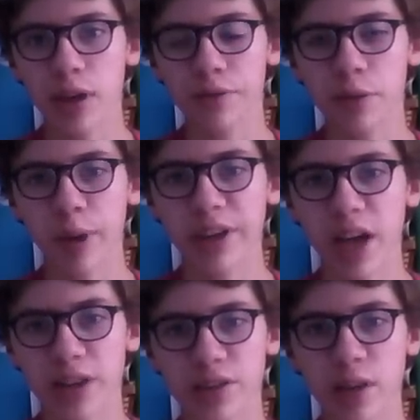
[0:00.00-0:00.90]
for my
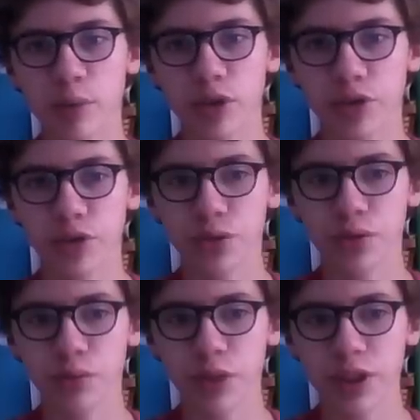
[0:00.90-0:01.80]
last summer is
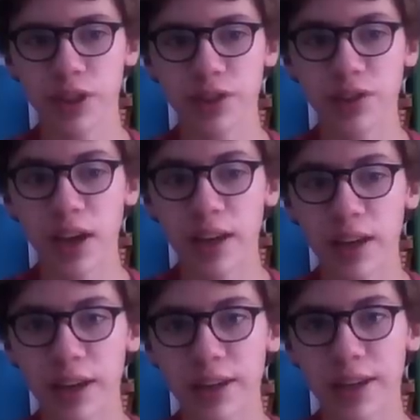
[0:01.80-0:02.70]
really
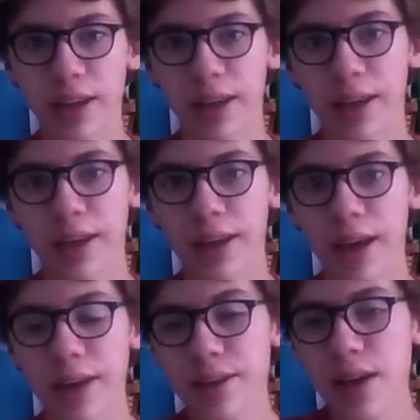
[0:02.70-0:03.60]
exciting.
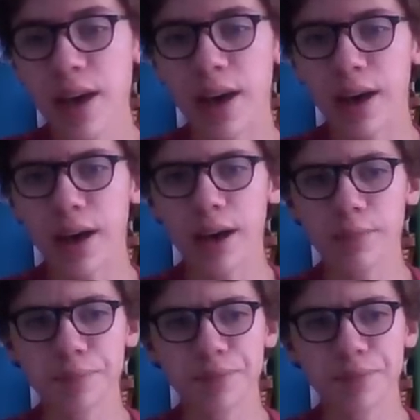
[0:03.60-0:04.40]
And yeah,